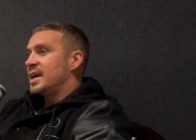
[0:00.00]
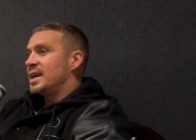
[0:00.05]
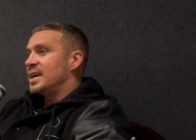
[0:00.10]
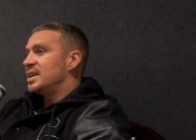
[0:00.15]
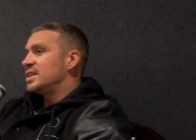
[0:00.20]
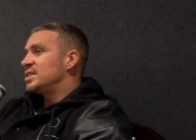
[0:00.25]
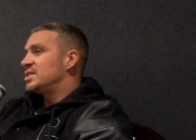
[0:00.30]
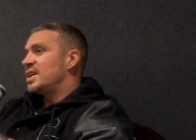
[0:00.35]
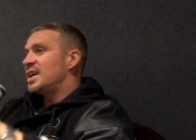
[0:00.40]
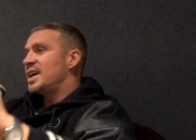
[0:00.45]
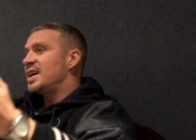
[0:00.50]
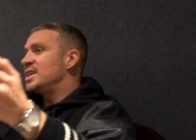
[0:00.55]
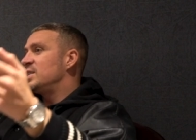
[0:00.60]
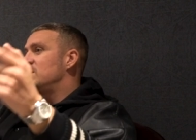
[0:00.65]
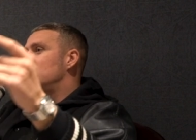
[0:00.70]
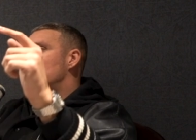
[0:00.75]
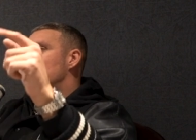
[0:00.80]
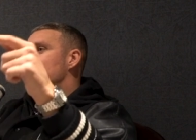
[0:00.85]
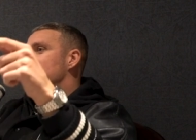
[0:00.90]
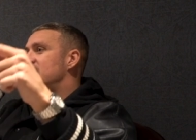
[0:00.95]
He's
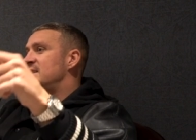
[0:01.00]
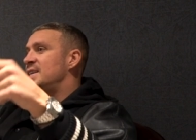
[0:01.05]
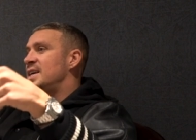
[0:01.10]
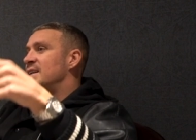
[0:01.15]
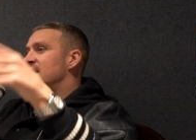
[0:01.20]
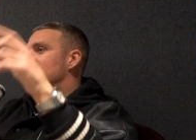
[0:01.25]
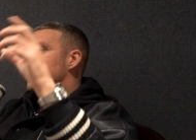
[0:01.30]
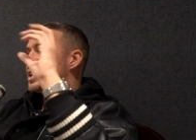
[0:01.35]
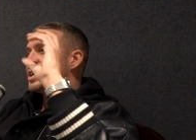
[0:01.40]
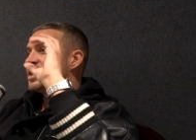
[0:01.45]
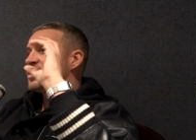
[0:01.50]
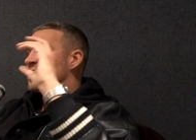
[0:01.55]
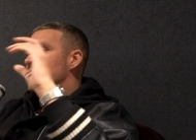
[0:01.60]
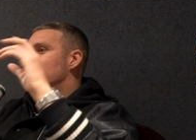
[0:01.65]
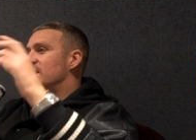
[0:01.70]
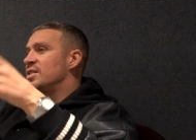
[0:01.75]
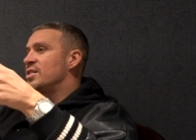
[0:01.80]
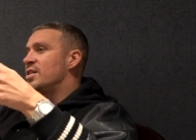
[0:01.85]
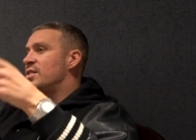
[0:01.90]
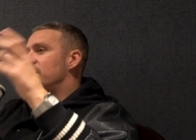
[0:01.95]
he's always sitting in there
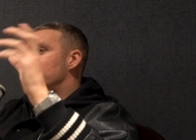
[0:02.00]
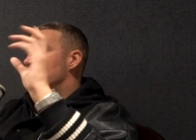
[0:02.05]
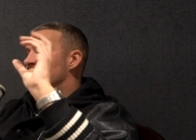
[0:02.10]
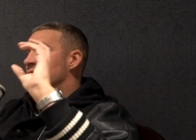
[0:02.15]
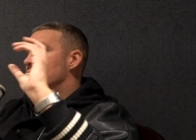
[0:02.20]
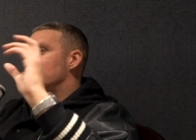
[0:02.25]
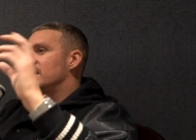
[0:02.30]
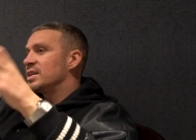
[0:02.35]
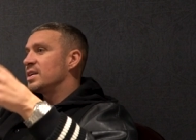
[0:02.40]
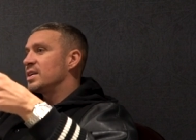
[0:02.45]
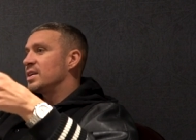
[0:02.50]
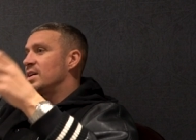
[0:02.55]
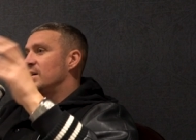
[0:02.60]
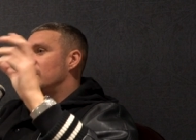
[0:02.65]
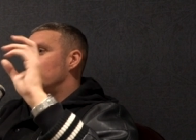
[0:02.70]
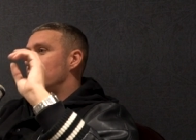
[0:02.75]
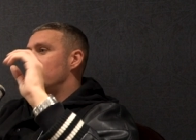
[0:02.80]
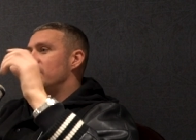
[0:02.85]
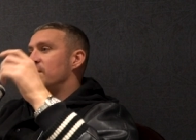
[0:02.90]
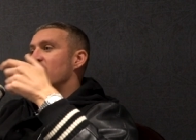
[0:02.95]
drinking coffee
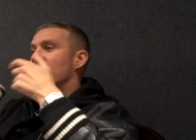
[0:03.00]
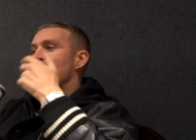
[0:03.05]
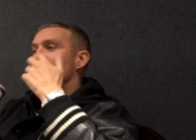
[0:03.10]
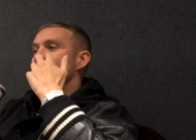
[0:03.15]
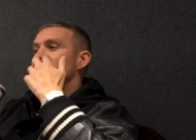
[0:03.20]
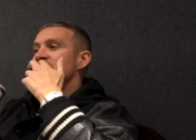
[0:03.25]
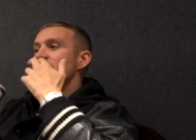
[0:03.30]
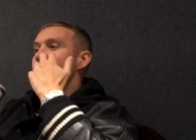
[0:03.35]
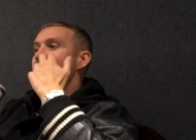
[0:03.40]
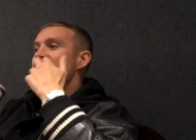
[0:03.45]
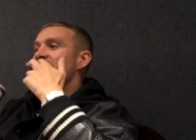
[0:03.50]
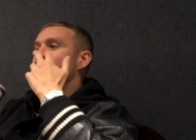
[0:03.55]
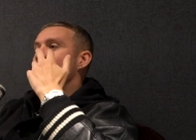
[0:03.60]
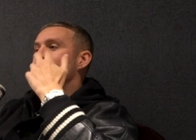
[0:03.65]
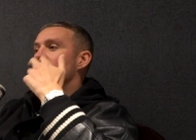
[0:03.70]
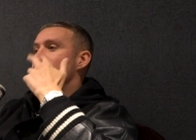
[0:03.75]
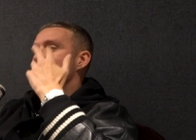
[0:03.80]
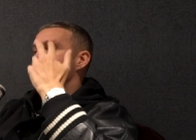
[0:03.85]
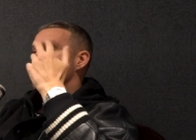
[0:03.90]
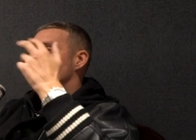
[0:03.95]
with uh,
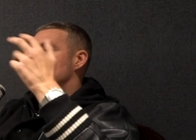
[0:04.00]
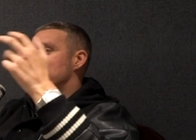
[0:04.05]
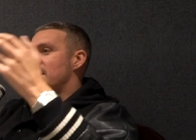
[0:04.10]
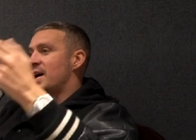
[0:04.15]
tobacco up his